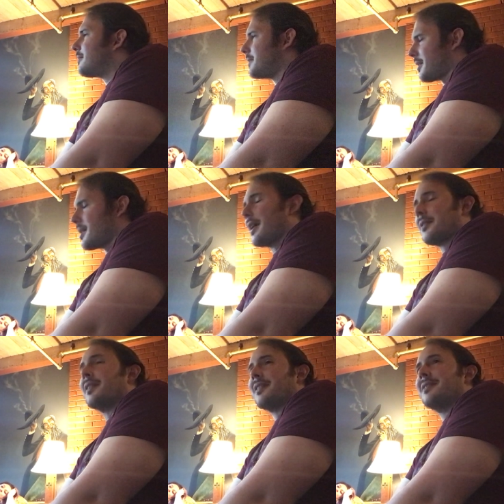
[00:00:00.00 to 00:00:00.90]

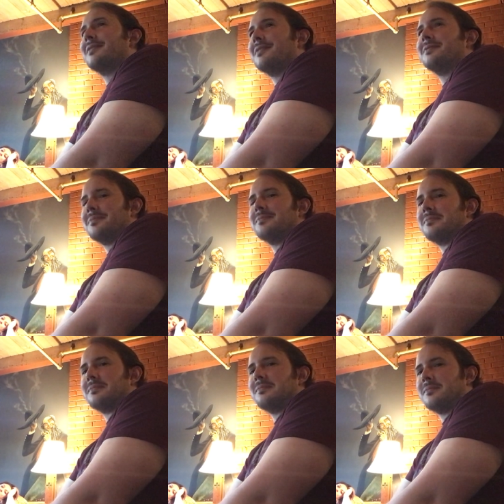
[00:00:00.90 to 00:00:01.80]
Exactly.
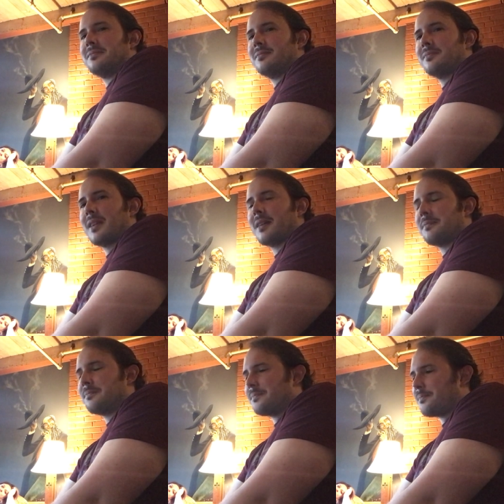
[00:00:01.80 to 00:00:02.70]
Yeah.
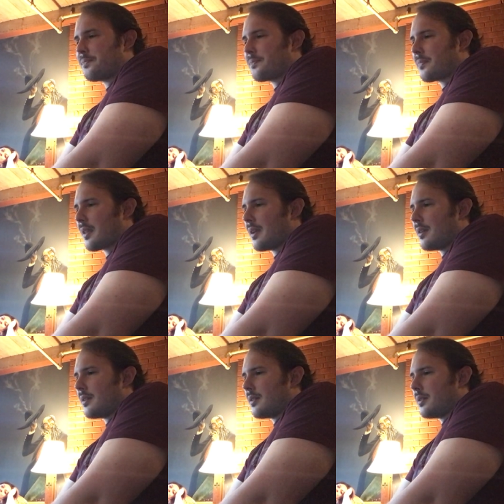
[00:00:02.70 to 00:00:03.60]

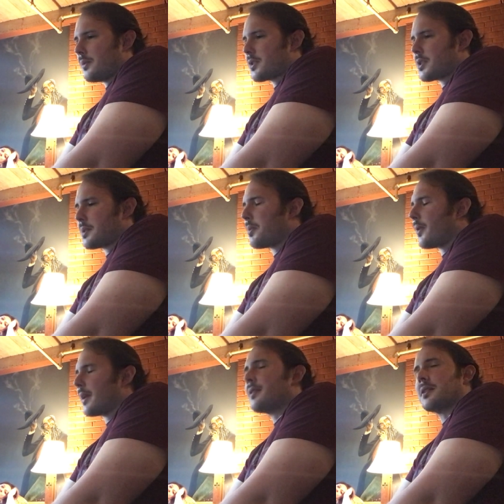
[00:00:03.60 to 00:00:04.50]
Which is the
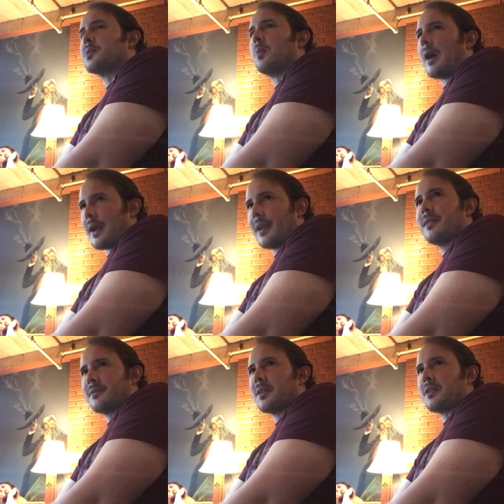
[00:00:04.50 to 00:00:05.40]
point. That's why
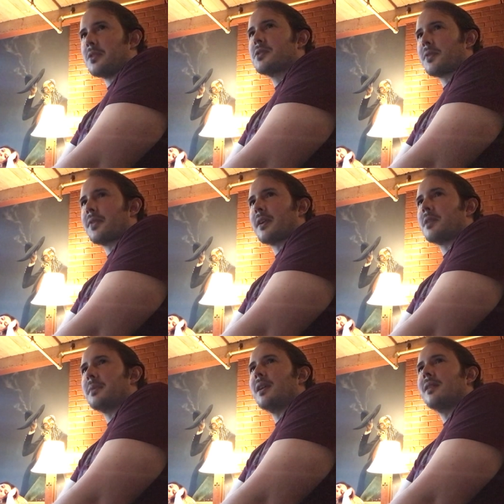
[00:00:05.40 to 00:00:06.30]
they're used for
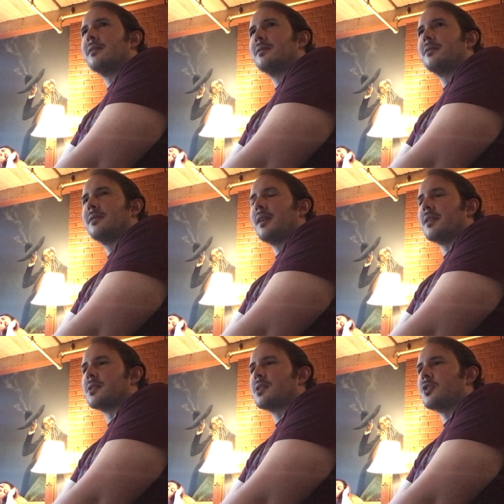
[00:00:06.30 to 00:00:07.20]
therapy,
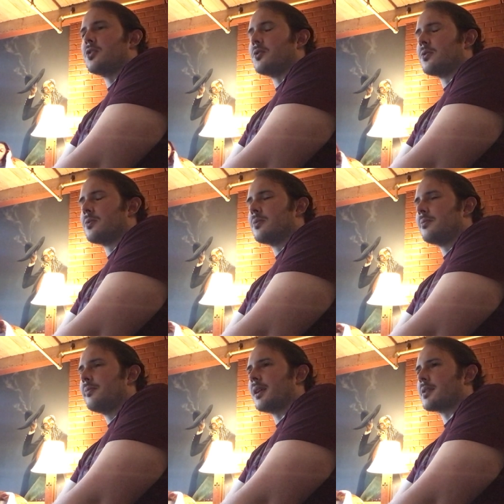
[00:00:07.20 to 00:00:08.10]
is to
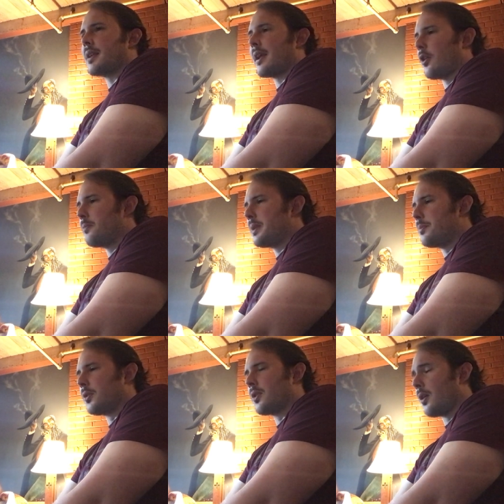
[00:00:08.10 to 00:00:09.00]
because they help
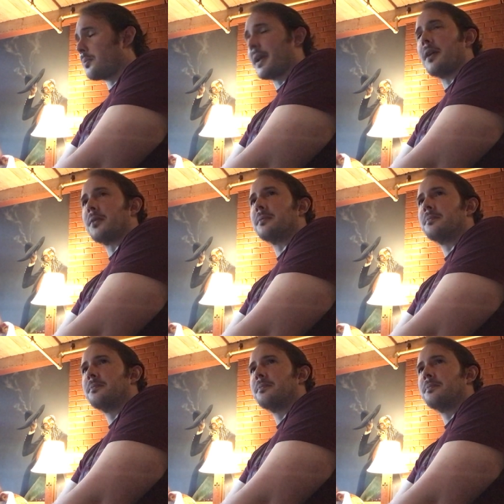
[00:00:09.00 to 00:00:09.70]
people calm down.